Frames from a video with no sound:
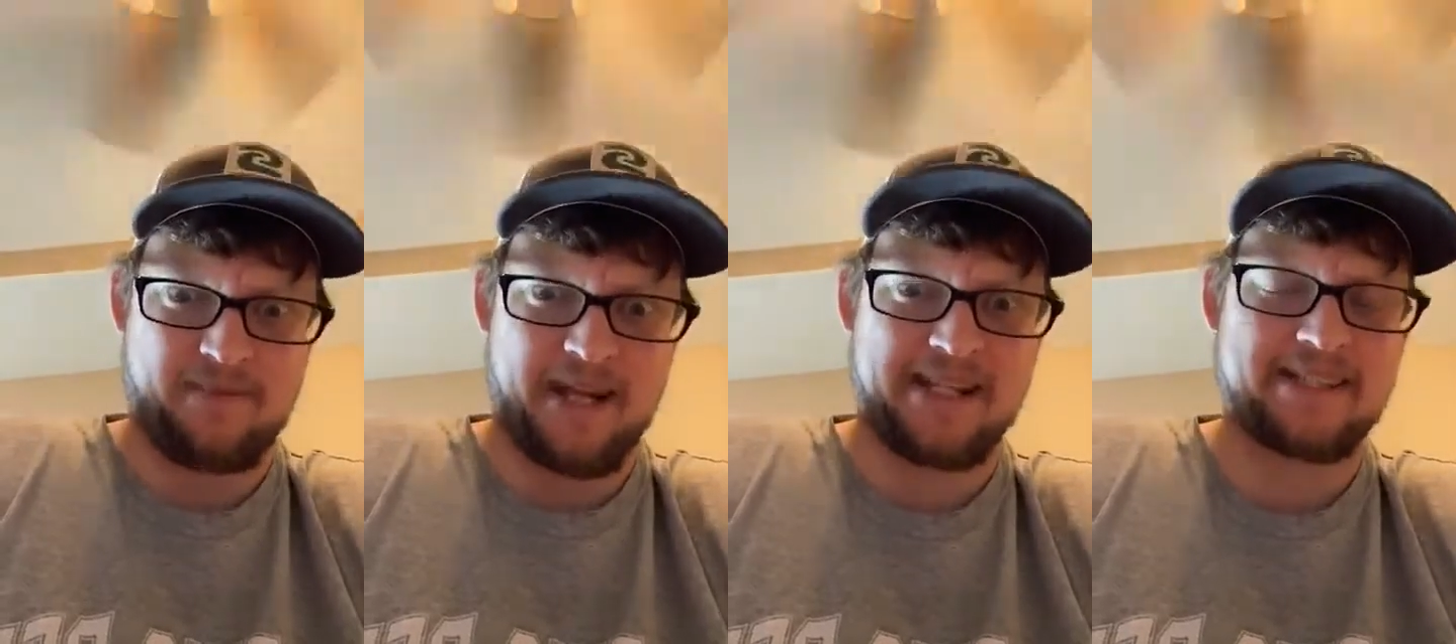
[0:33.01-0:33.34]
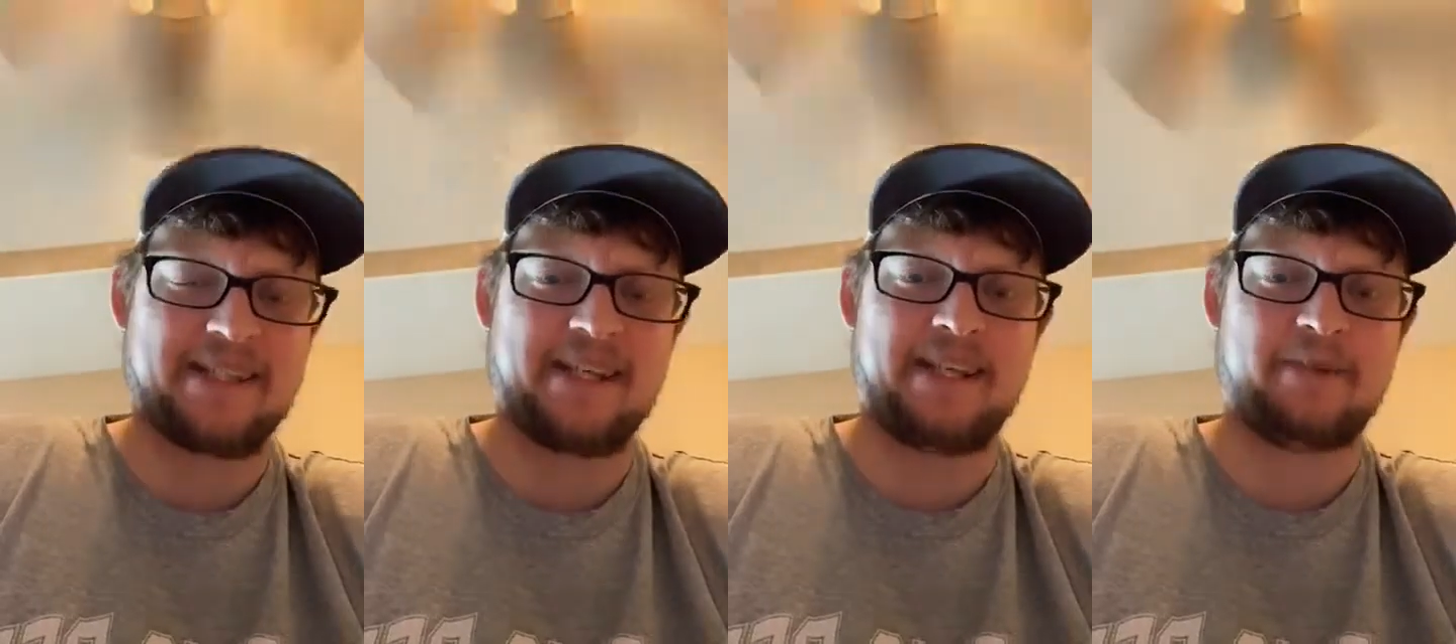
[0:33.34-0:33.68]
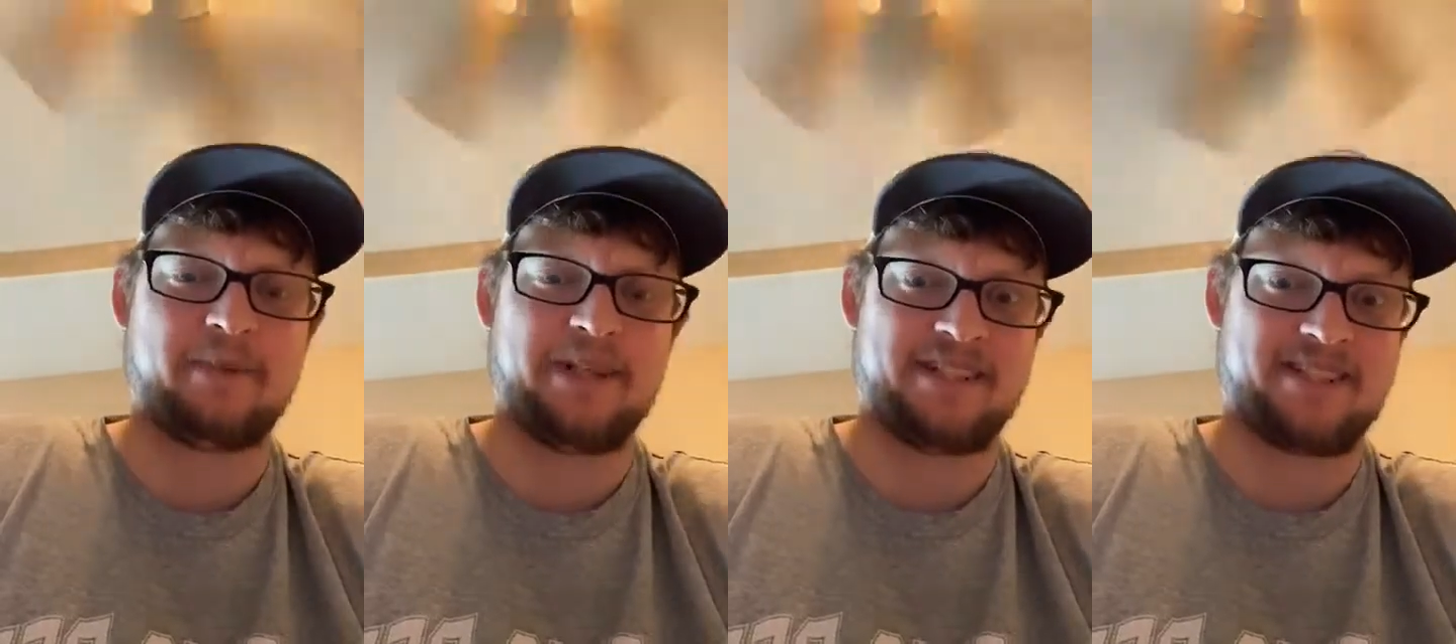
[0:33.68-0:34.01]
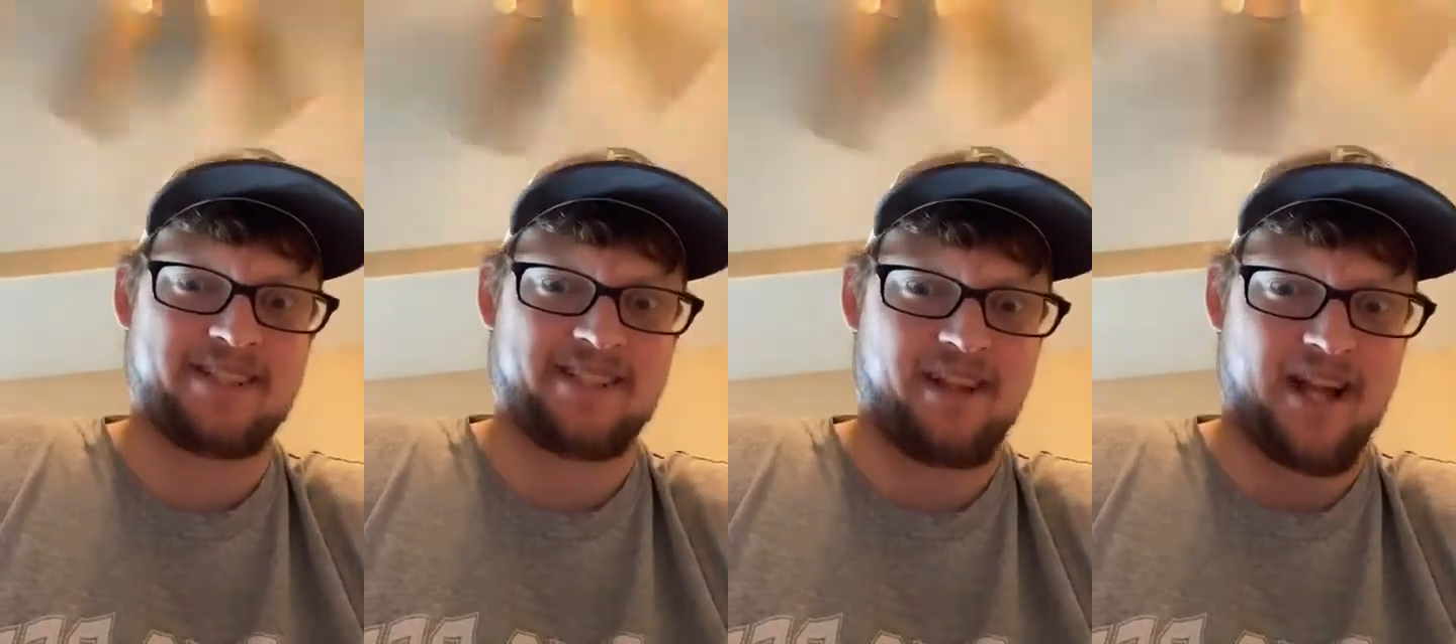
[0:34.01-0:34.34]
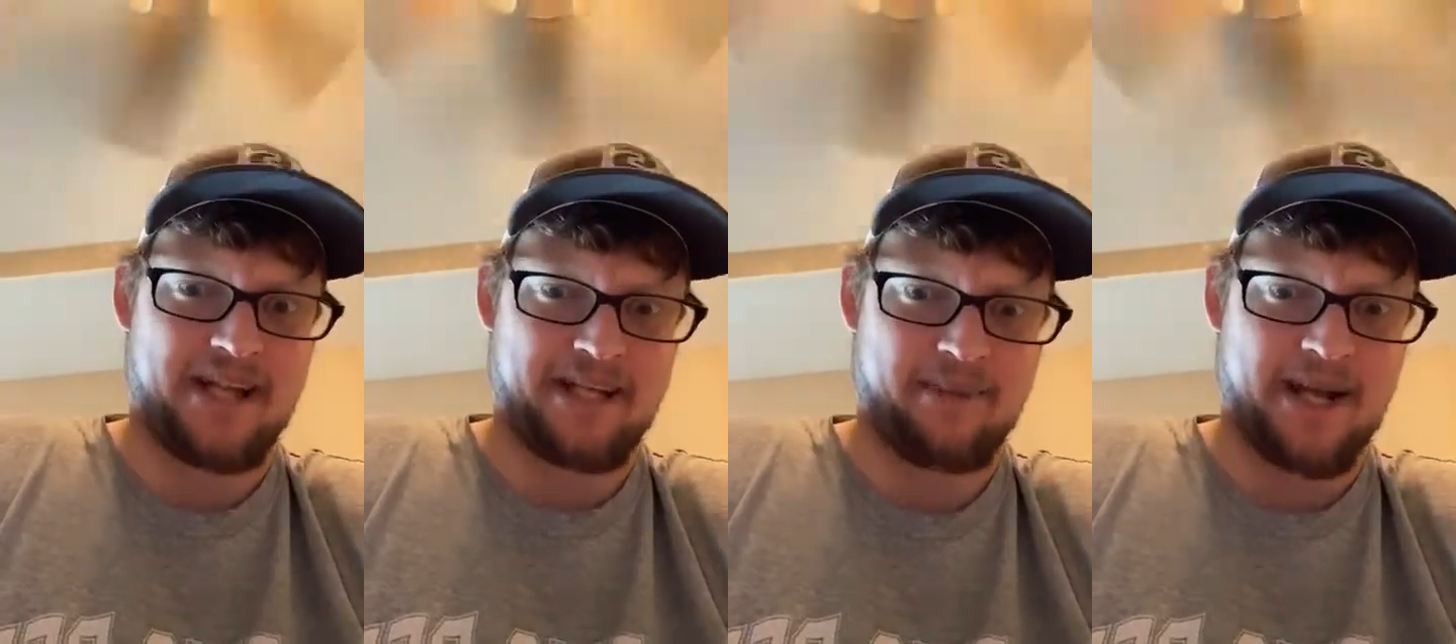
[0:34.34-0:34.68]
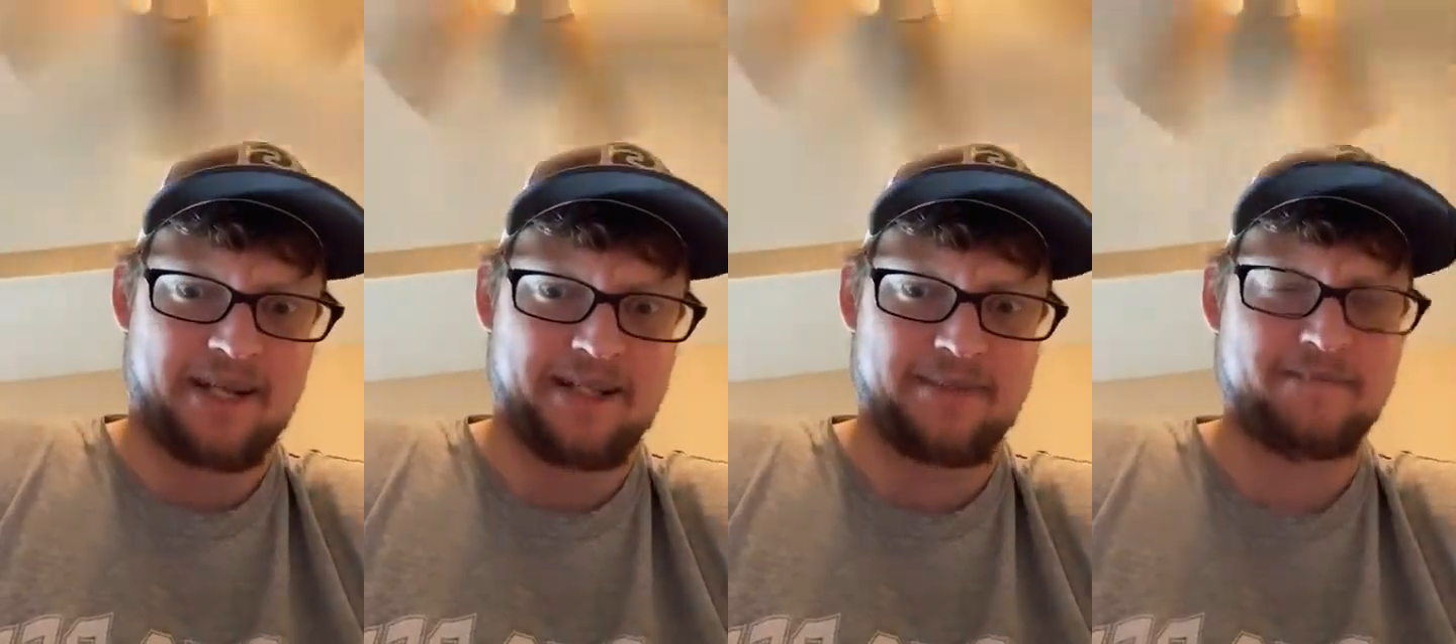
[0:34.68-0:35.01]
Max King, but he's just lying
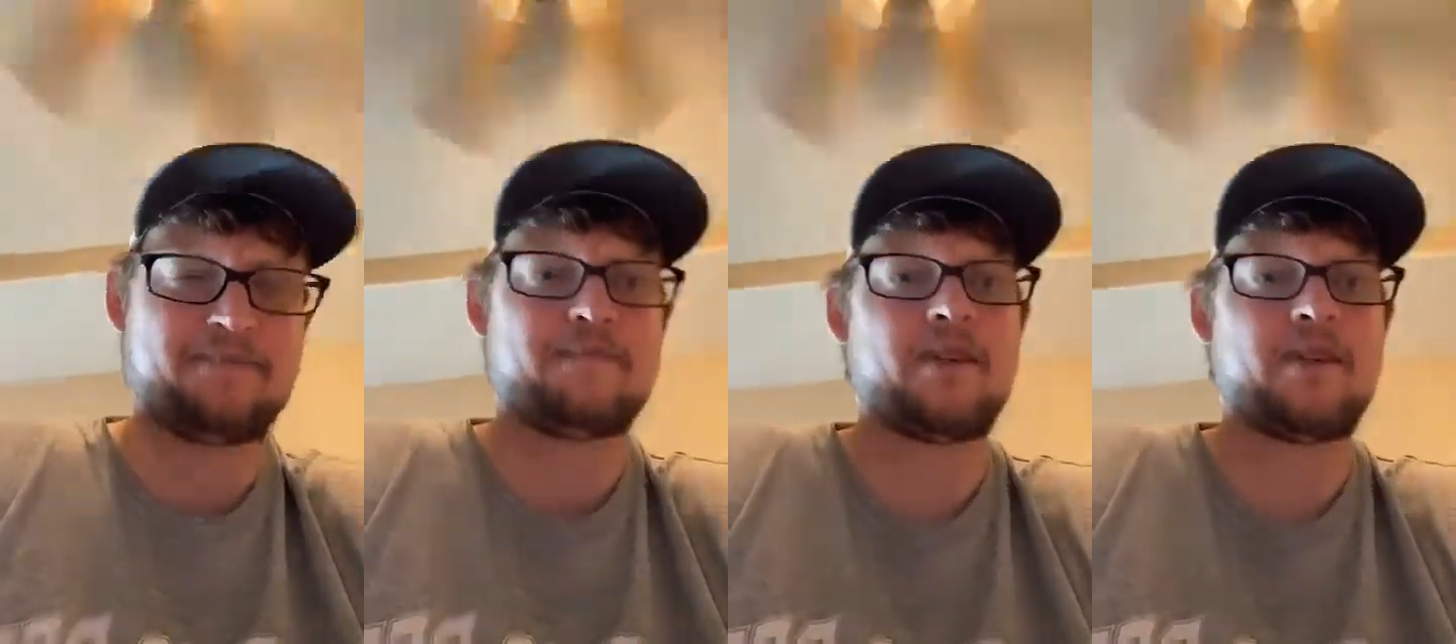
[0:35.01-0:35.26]
about it.